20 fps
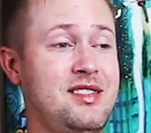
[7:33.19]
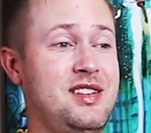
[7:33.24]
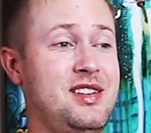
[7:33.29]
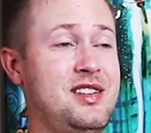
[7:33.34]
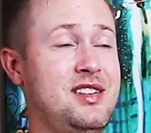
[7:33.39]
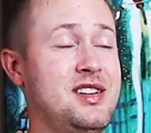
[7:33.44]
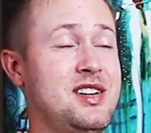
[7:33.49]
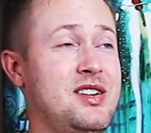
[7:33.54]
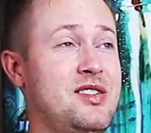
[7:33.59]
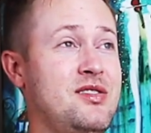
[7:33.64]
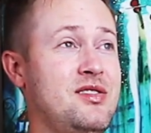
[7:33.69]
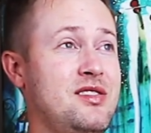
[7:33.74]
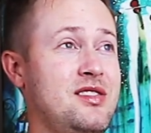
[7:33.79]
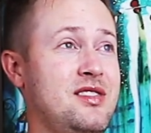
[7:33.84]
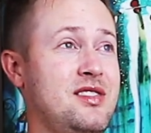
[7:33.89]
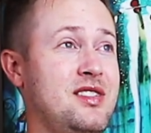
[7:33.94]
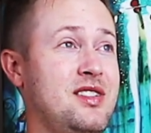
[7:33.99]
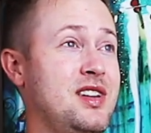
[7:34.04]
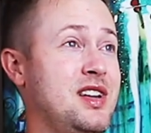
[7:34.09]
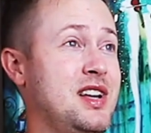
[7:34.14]
you know,
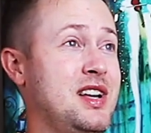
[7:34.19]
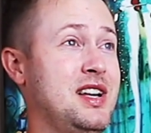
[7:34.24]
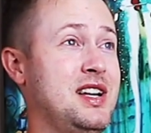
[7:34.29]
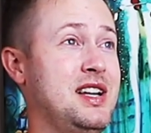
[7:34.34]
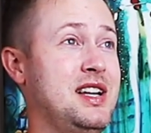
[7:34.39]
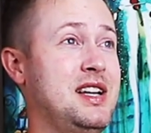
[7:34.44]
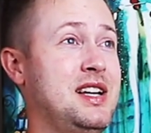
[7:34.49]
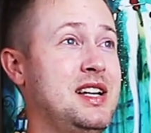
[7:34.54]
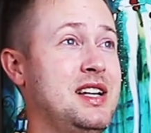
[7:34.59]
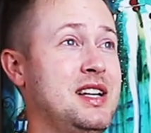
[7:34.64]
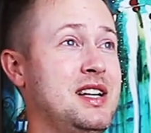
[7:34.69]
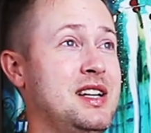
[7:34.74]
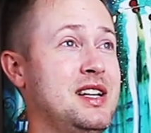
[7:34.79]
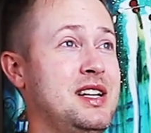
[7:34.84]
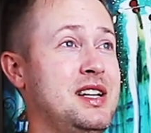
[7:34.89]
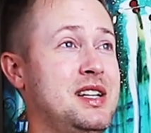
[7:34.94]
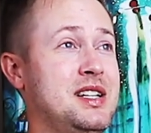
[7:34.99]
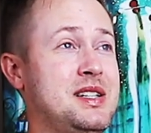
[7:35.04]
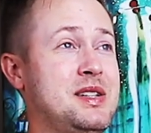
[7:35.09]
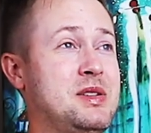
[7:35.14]

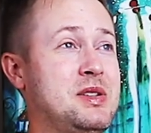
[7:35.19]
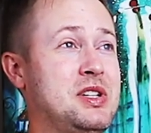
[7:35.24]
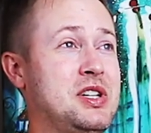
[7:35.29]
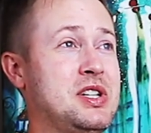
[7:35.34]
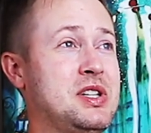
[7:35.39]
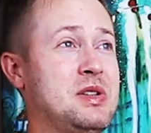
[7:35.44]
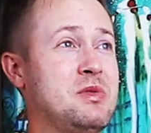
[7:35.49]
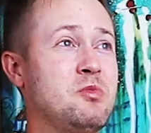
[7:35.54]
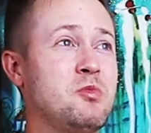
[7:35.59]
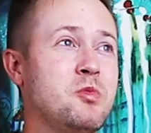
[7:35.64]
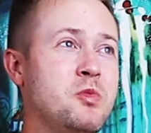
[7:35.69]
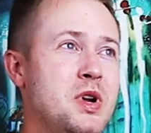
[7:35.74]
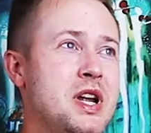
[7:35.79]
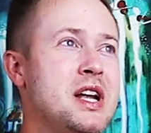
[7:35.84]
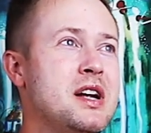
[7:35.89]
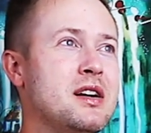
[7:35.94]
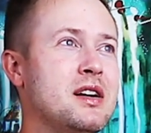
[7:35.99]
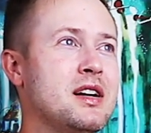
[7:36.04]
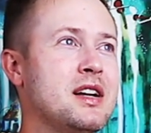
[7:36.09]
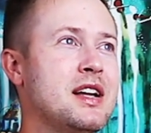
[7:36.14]
it's just
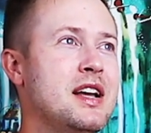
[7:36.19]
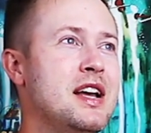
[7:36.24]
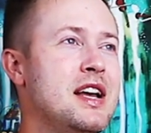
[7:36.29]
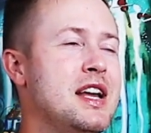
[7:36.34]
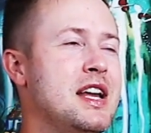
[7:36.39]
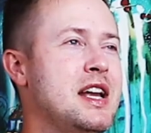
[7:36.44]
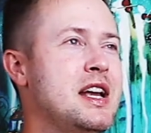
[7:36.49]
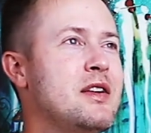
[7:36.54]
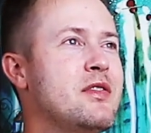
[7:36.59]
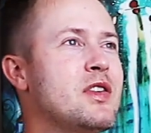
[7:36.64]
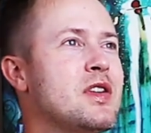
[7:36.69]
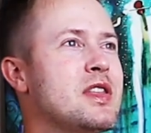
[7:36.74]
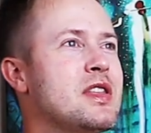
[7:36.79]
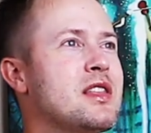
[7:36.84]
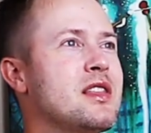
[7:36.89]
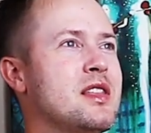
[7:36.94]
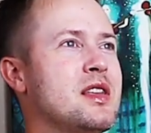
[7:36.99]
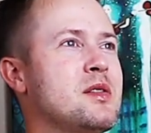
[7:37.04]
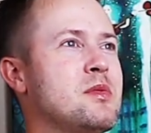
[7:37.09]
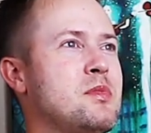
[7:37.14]
weird.
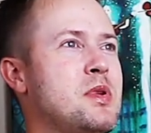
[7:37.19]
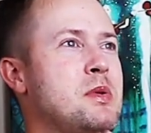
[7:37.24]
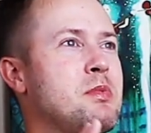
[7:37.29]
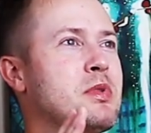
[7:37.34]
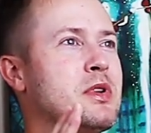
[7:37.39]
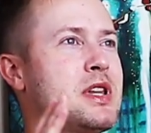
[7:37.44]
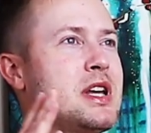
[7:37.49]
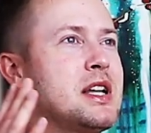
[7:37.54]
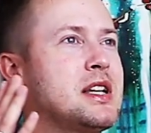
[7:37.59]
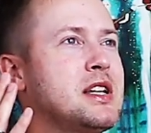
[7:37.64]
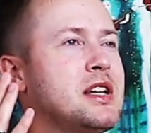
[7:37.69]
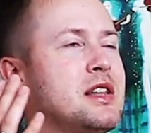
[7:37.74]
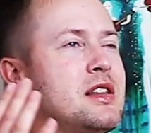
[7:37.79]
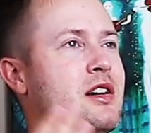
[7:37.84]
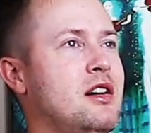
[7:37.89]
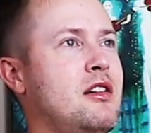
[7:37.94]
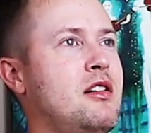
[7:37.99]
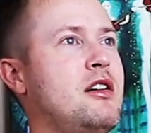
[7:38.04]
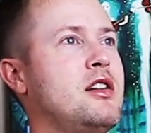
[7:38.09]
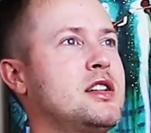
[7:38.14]
Even the people that did
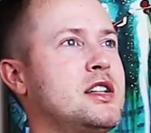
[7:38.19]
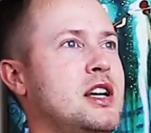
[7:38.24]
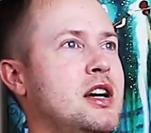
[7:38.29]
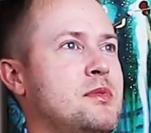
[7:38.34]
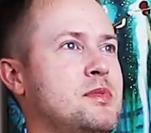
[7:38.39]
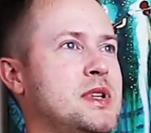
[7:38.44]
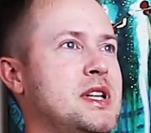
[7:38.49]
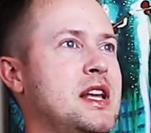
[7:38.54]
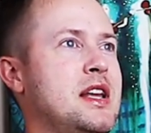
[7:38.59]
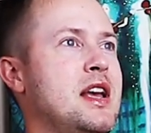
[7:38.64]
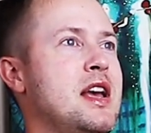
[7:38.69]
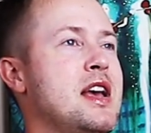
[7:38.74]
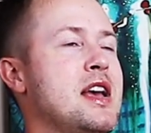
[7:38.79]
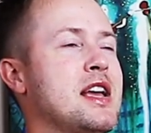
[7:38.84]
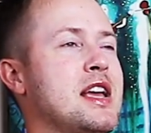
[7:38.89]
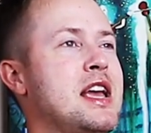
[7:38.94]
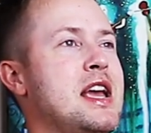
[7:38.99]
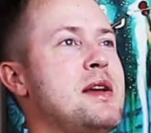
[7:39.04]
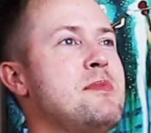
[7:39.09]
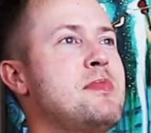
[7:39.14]
the autopsy
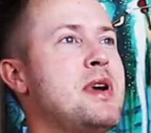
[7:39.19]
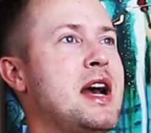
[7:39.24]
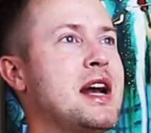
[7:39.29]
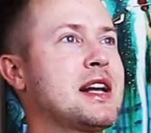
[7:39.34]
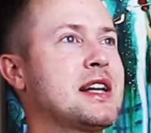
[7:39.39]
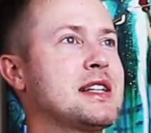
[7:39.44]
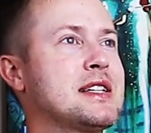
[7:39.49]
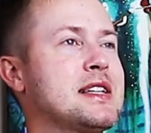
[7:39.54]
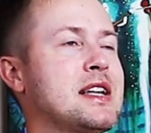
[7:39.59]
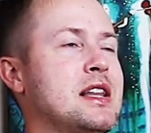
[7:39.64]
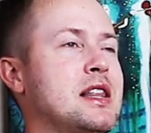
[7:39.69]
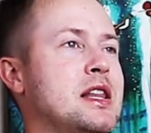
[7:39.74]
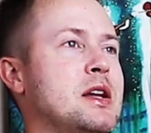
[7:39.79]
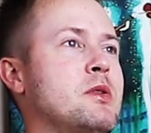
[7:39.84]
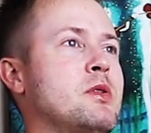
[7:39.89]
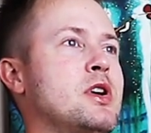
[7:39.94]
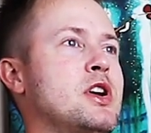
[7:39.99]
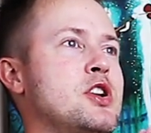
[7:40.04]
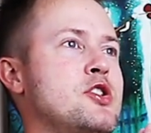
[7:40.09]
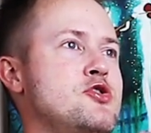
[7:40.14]
came back and said
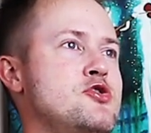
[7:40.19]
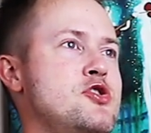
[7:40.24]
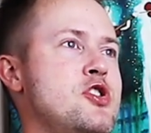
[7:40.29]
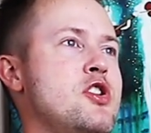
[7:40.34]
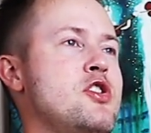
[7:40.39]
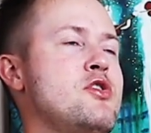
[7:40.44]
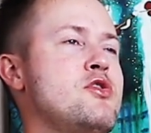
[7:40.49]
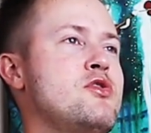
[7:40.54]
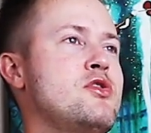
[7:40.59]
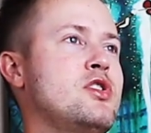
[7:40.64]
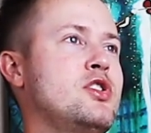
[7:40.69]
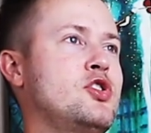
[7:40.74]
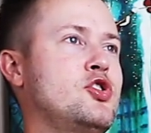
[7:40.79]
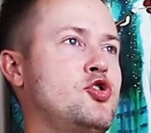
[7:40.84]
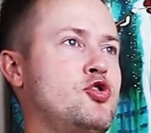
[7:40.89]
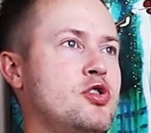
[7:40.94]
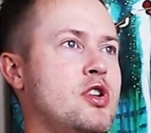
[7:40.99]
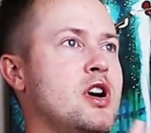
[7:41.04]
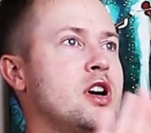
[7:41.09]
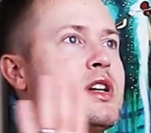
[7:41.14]
there were no
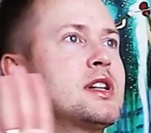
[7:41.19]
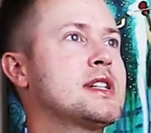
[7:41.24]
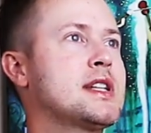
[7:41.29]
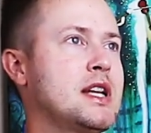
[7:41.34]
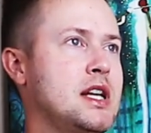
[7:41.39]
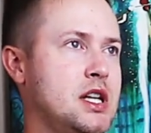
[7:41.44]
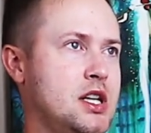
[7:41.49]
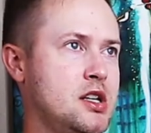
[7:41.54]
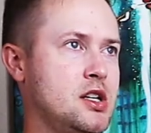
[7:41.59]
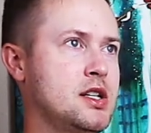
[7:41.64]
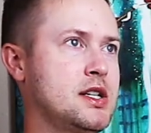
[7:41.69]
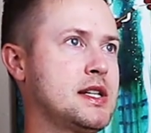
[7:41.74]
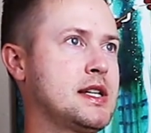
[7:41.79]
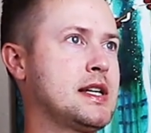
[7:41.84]
drugs in her